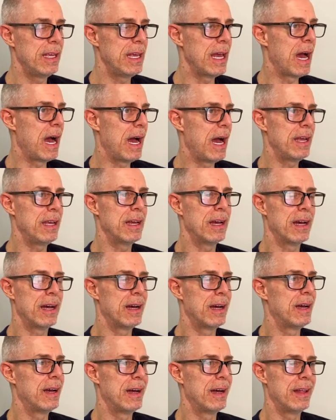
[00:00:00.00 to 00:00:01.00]
Yeah,
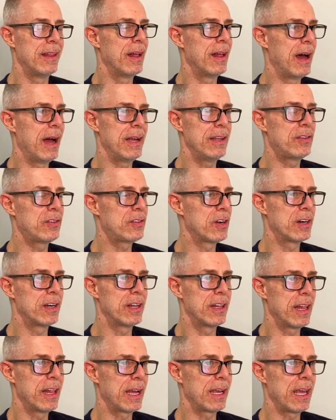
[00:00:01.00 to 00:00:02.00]
I
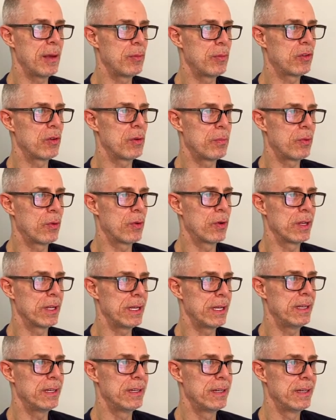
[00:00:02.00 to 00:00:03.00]
started that game so
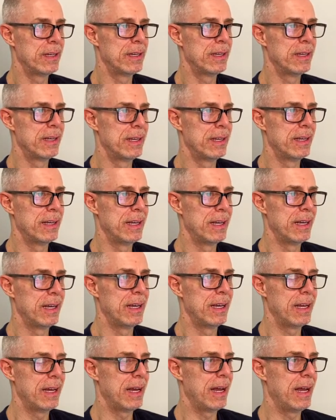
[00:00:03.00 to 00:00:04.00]
poorly,
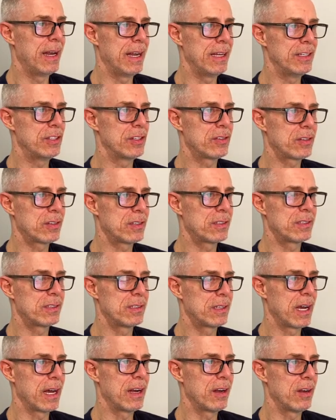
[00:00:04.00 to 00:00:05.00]
and I just
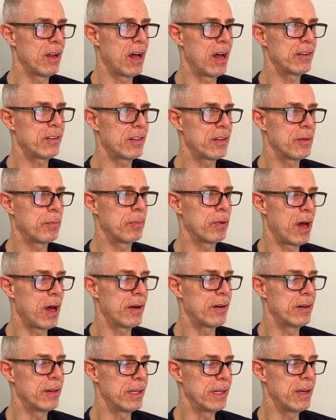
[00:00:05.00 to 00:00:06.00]
kind of lost the
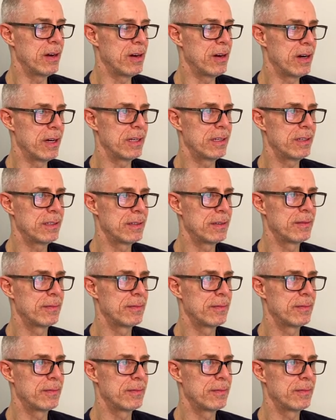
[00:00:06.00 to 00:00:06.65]
plot early on.